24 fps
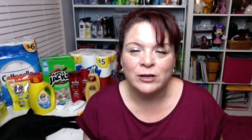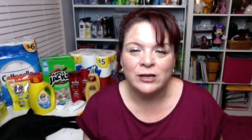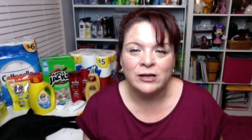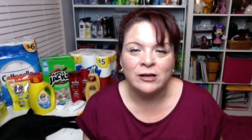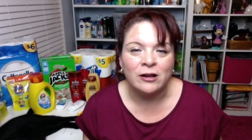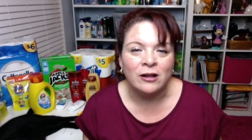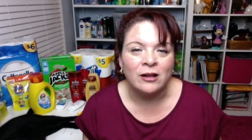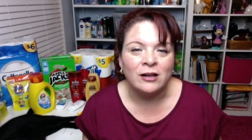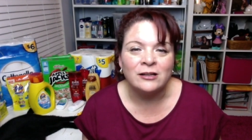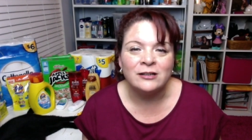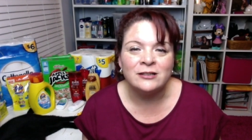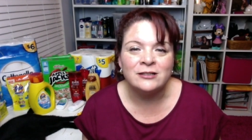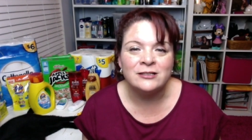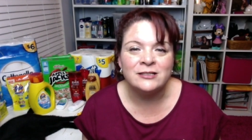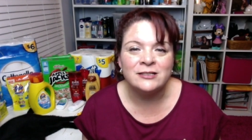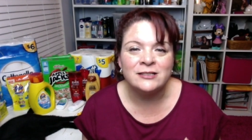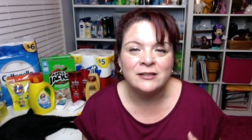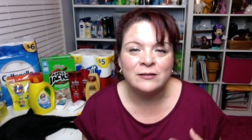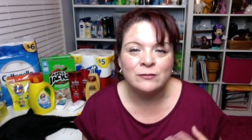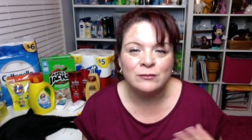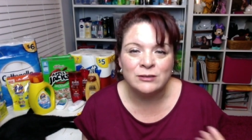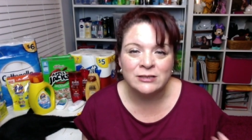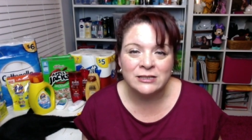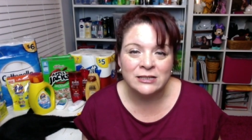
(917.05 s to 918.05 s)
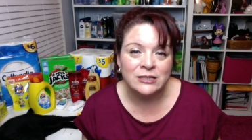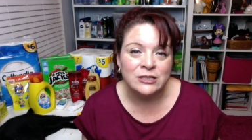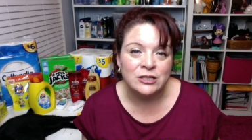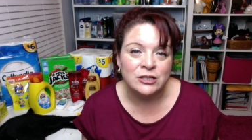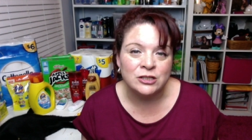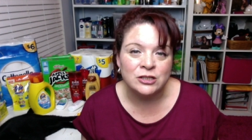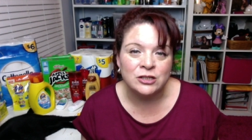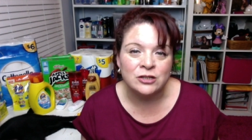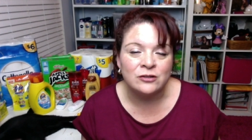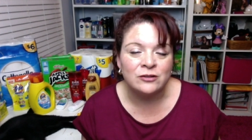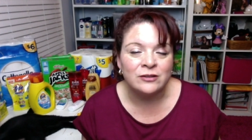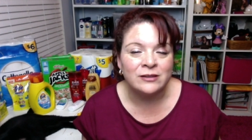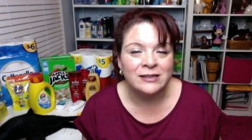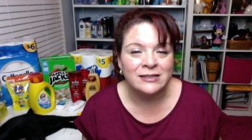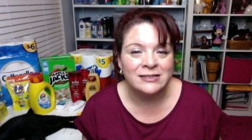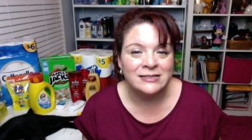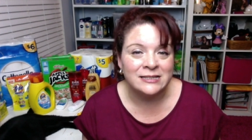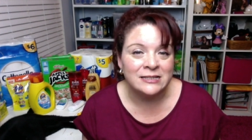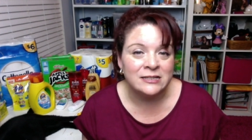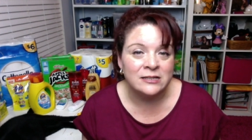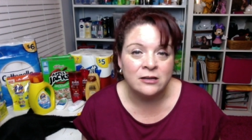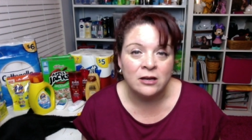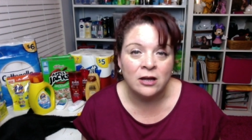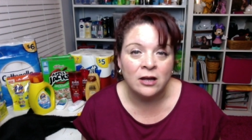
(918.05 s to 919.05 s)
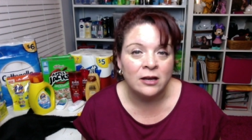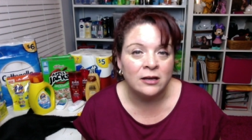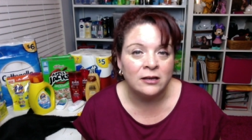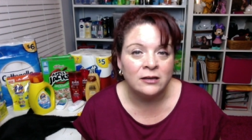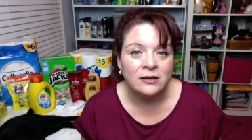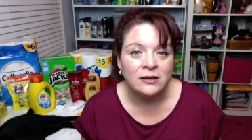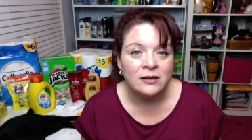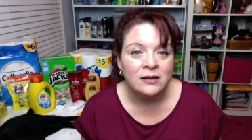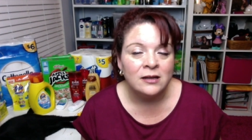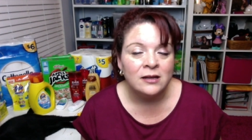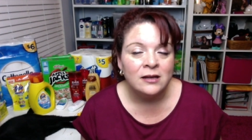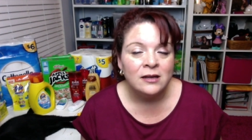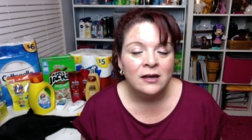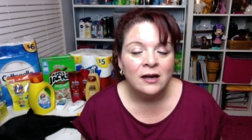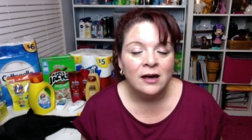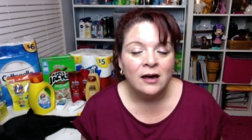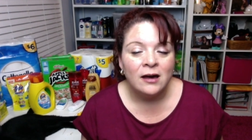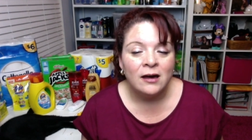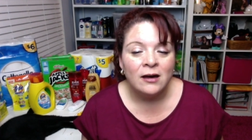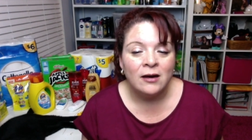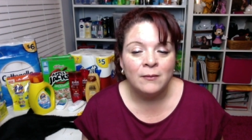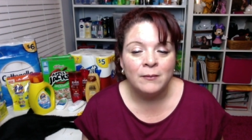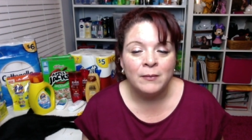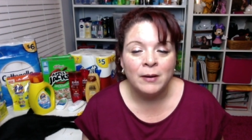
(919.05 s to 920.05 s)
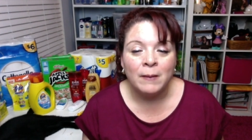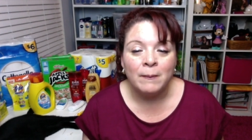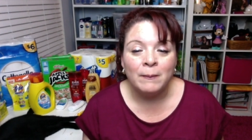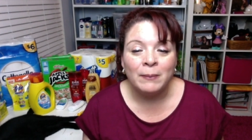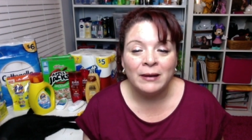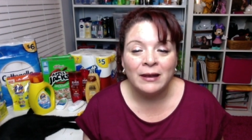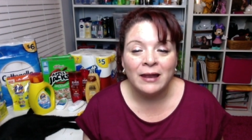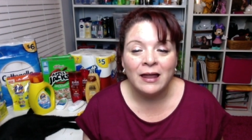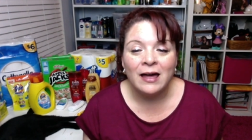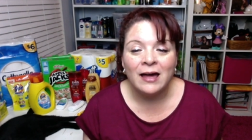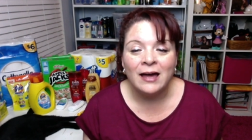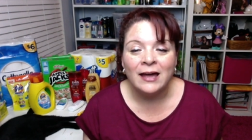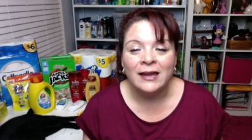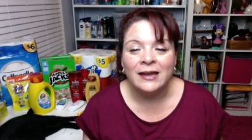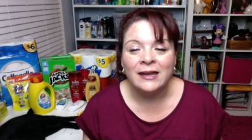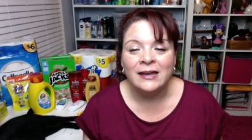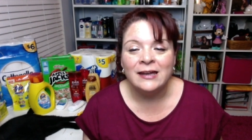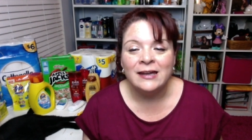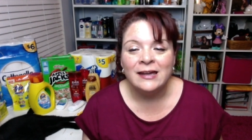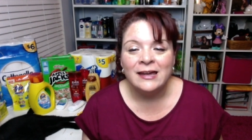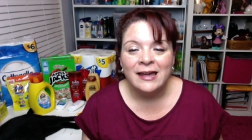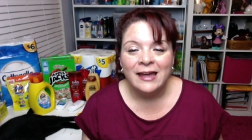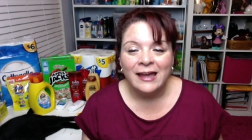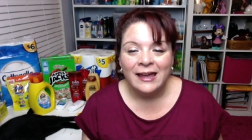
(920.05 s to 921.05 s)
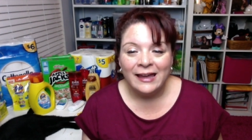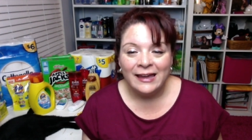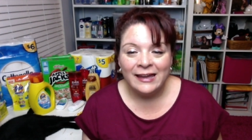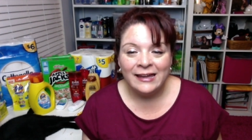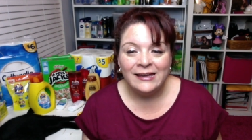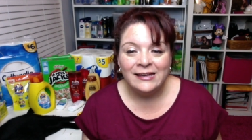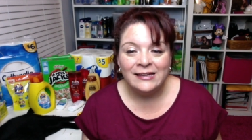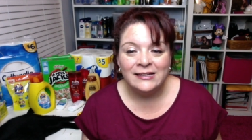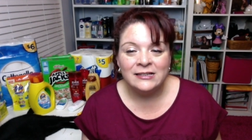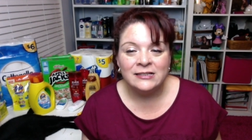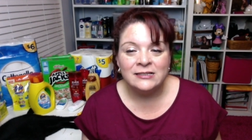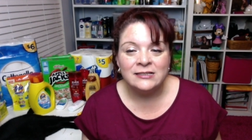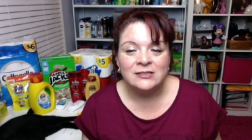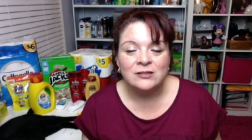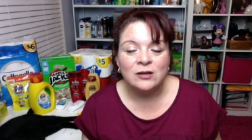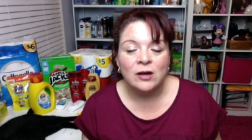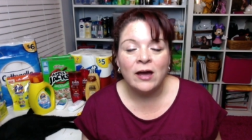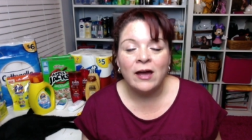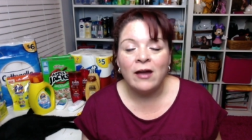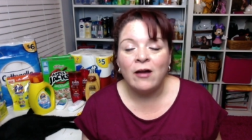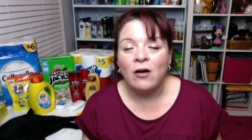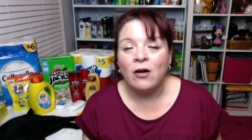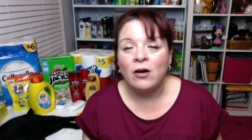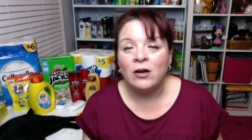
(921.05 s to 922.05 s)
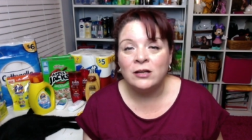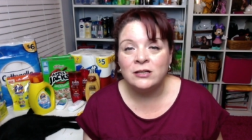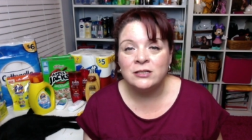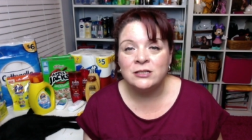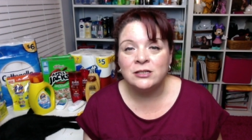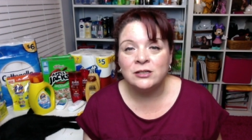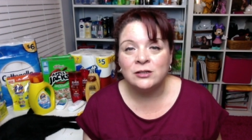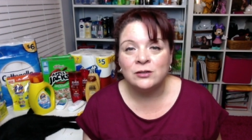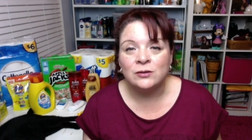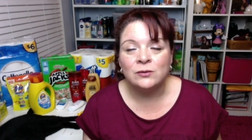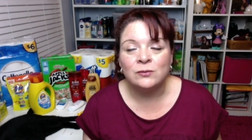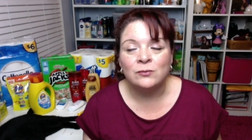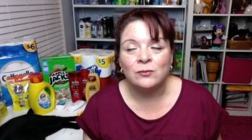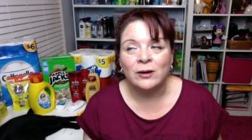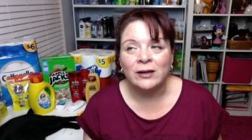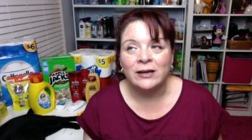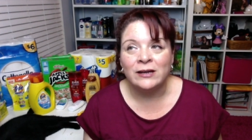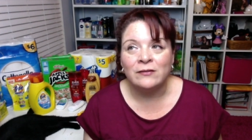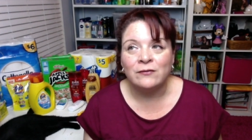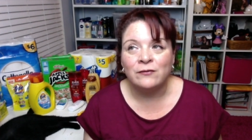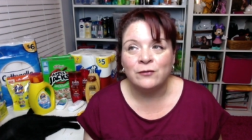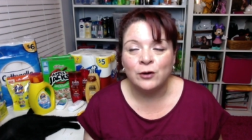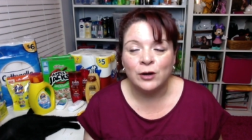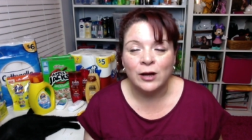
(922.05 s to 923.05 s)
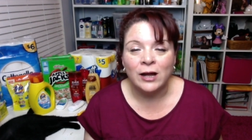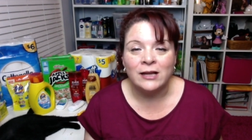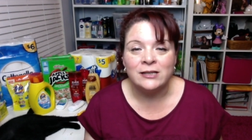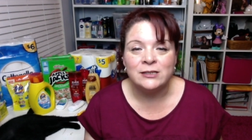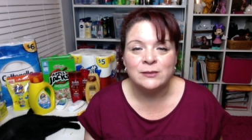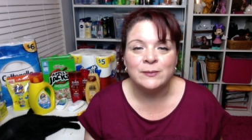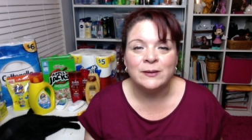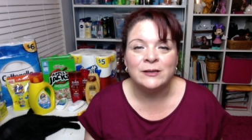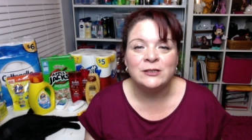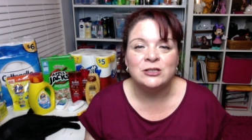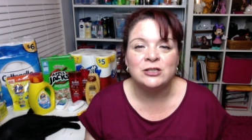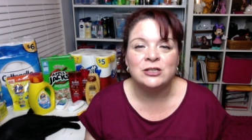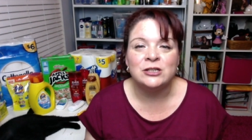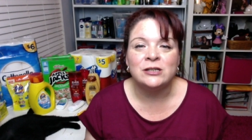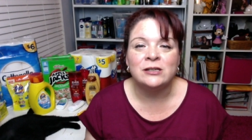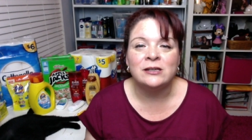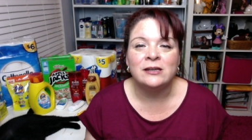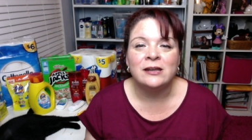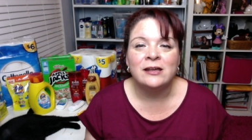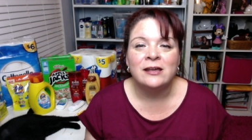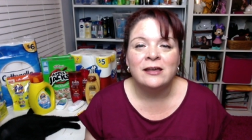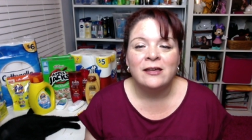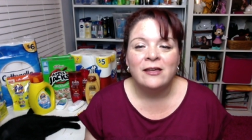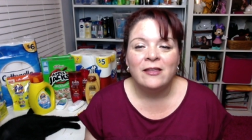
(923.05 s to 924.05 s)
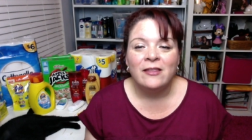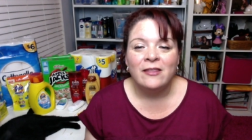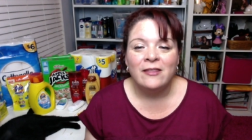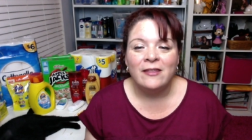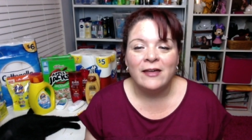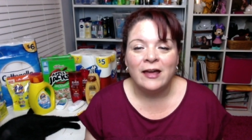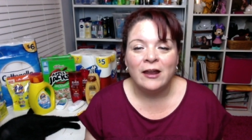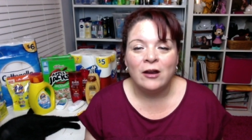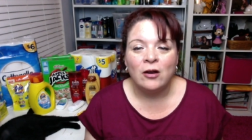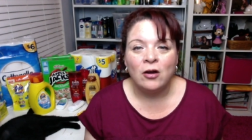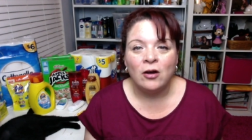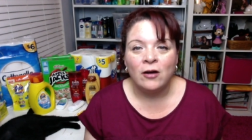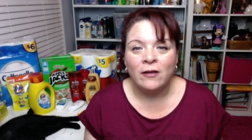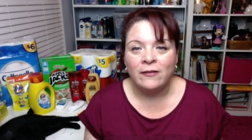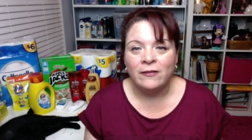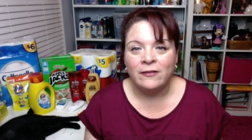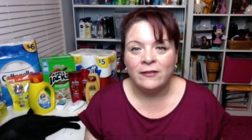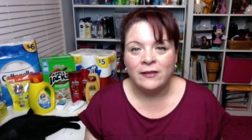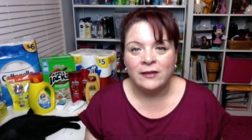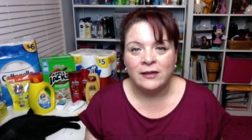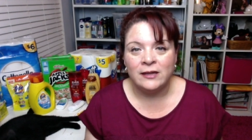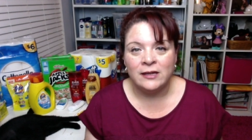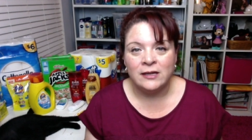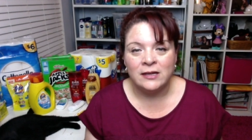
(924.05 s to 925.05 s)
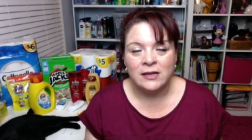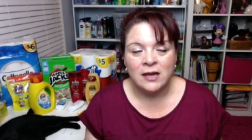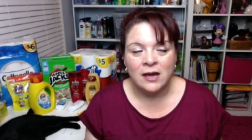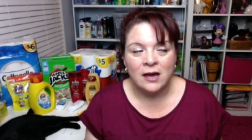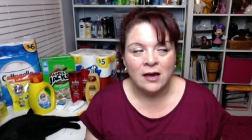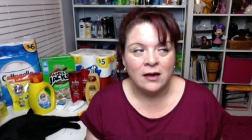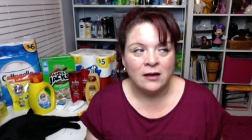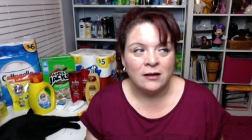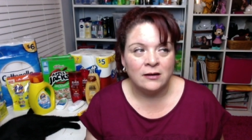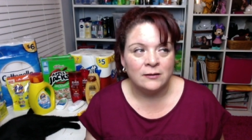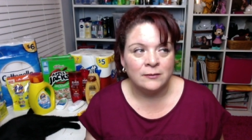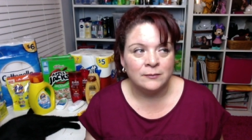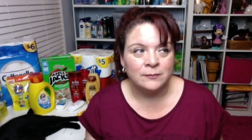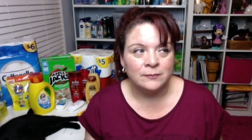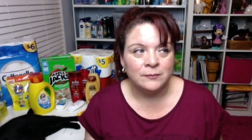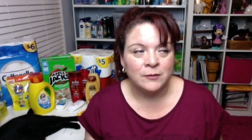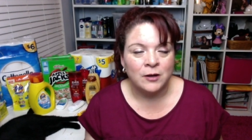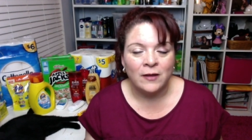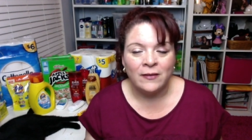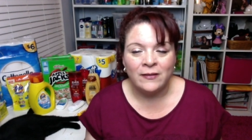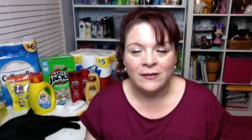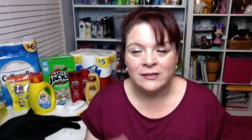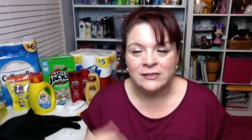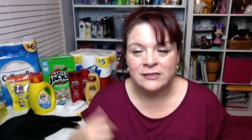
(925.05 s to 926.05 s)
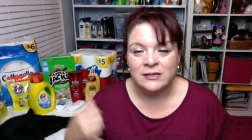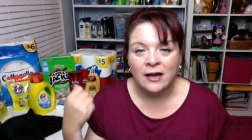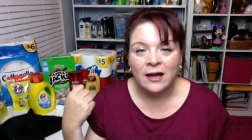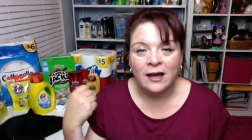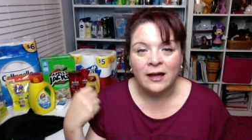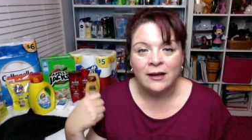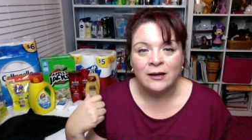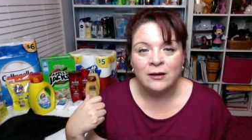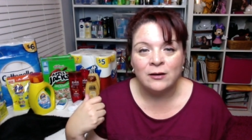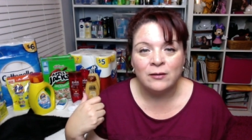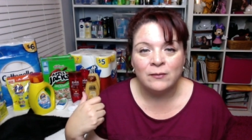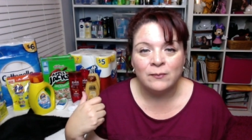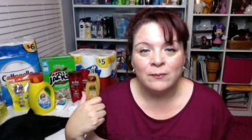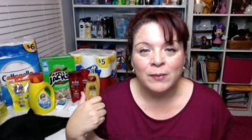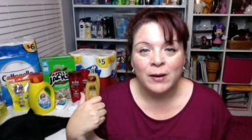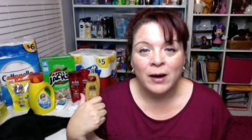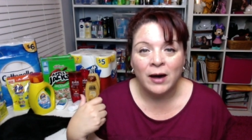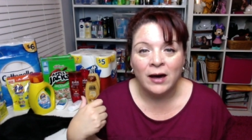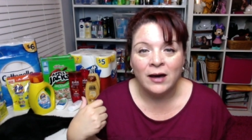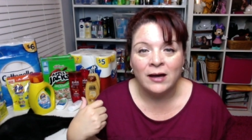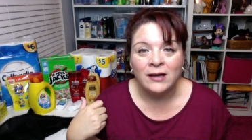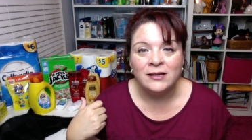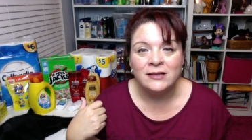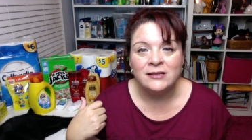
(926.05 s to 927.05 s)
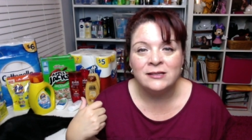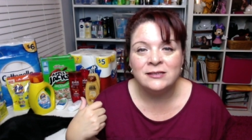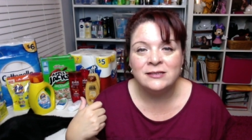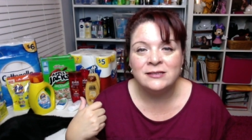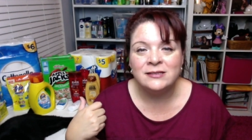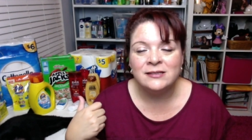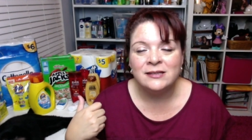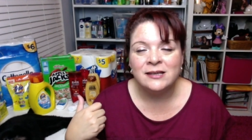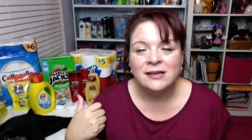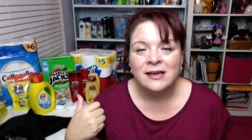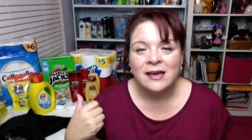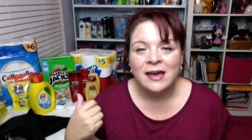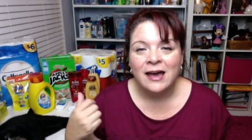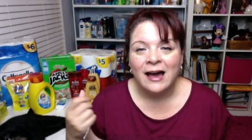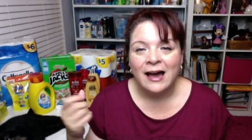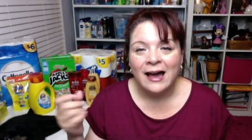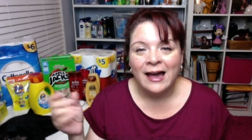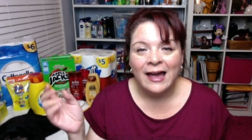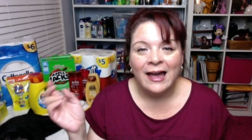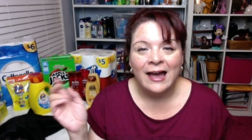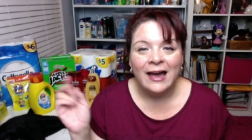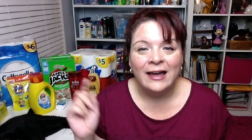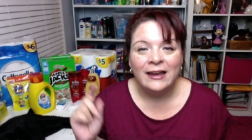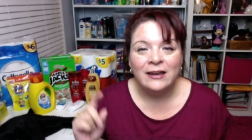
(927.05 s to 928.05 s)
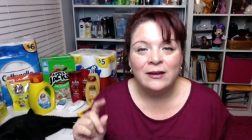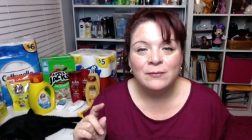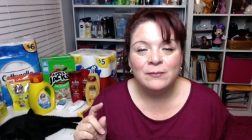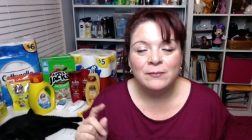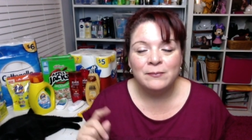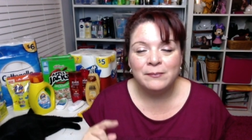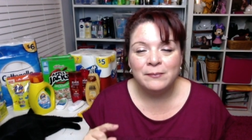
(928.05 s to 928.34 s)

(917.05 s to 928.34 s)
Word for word: dollars, it was a digital that did not um, apply. And I also want, forgot to mention that on the um, on the Tide Pods, I had